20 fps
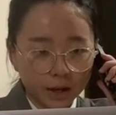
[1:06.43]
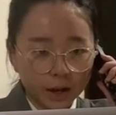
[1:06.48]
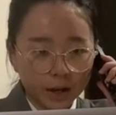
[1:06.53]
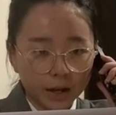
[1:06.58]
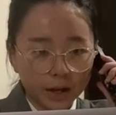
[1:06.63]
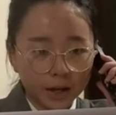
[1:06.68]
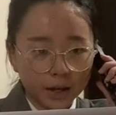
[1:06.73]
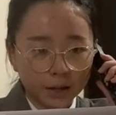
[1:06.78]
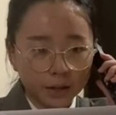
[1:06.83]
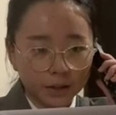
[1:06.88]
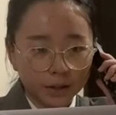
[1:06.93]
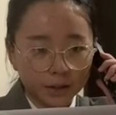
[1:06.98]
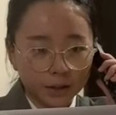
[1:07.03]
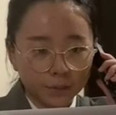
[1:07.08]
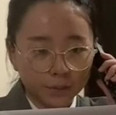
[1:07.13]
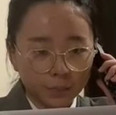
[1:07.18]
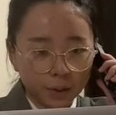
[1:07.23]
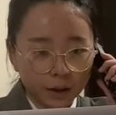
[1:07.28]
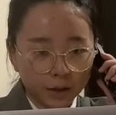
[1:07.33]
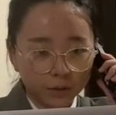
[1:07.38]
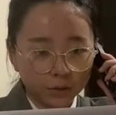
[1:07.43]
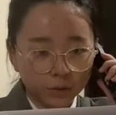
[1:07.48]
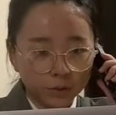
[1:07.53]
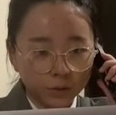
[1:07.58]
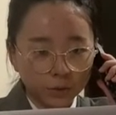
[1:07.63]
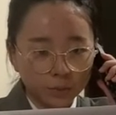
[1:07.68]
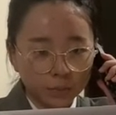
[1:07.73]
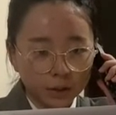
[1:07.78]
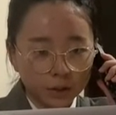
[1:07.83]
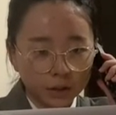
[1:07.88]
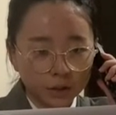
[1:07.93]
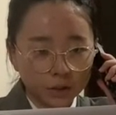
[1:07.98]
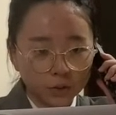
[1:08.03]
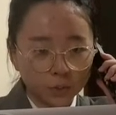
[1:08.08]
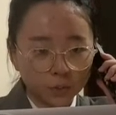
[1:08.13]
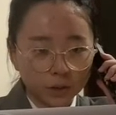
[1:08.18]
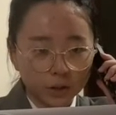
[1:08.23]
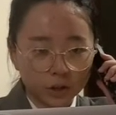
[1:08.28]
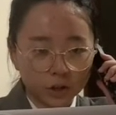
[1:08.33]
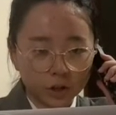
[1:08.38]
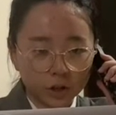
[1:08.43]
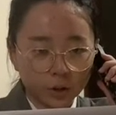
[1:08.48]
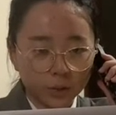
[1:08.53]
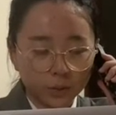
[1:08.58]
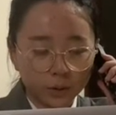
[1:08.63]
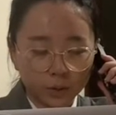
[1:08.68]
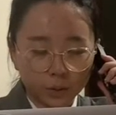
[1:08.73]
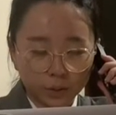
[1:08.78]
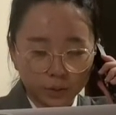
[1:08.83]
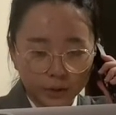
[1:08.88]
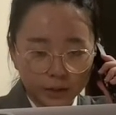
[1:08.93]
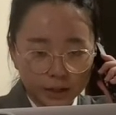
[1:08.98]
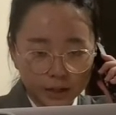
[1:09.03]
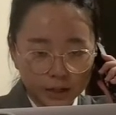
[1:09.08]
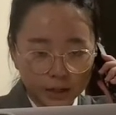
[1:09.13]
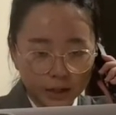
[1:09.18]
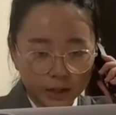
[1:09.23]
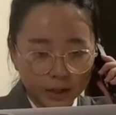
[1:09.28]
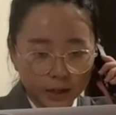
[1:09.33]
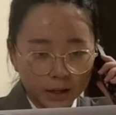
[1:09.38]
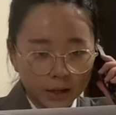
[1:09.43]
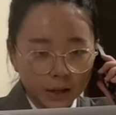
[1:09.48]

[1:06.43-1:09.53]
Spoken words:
and the bathroom is with shower only.